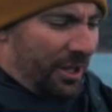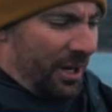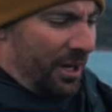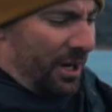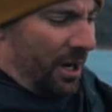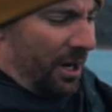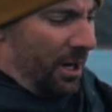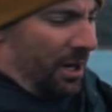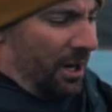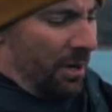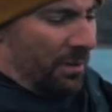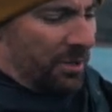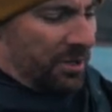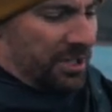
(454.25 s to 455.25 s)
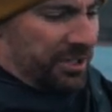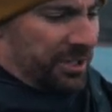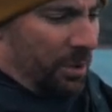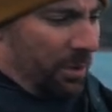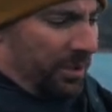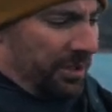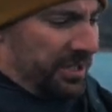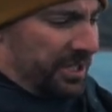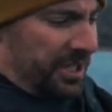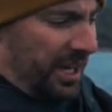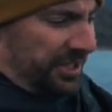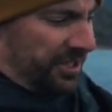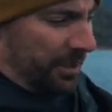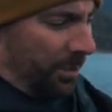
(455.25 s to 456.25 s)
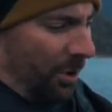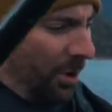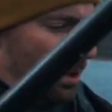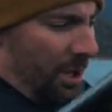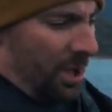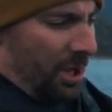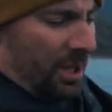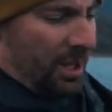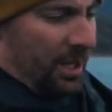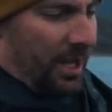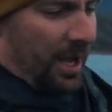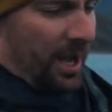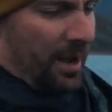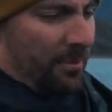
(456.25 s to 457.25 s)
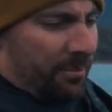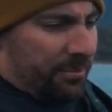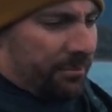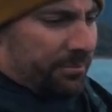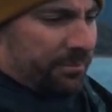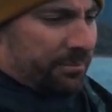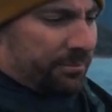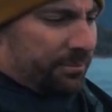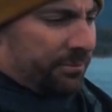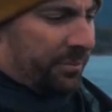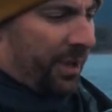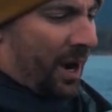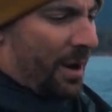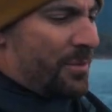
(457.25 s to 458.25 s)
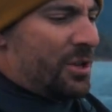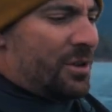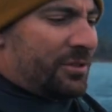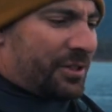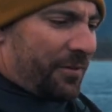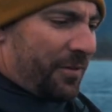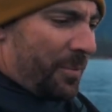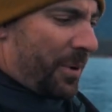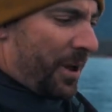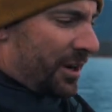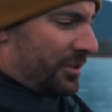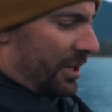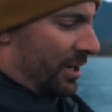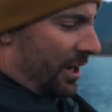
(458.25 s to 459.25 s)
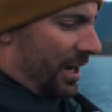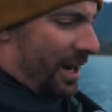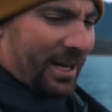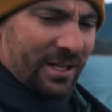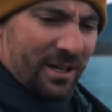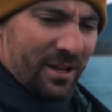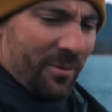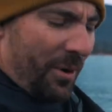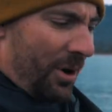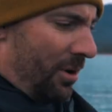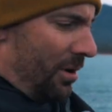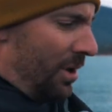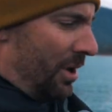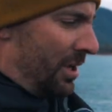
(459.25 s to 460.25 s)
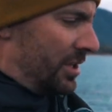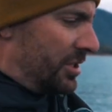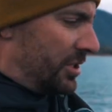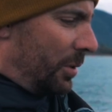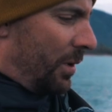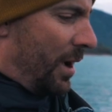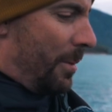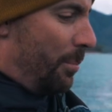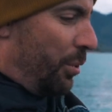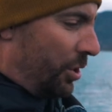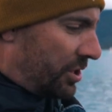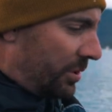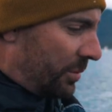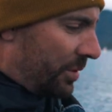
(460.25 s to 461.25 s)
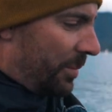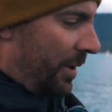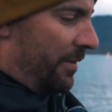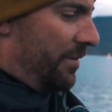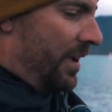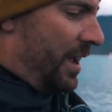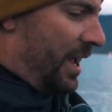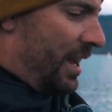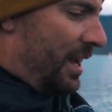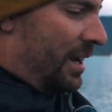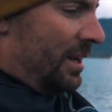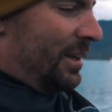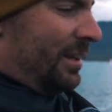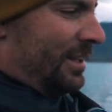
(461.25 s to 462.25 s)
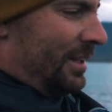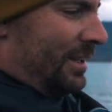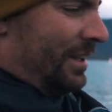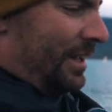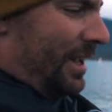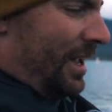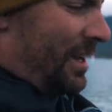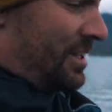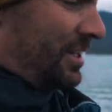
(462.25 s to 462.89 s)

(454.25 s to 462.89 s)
on here, which is cool. It's adjustable. But I'm used to foot pedals that are connected to the boat. So when I'm pushing with my feet, it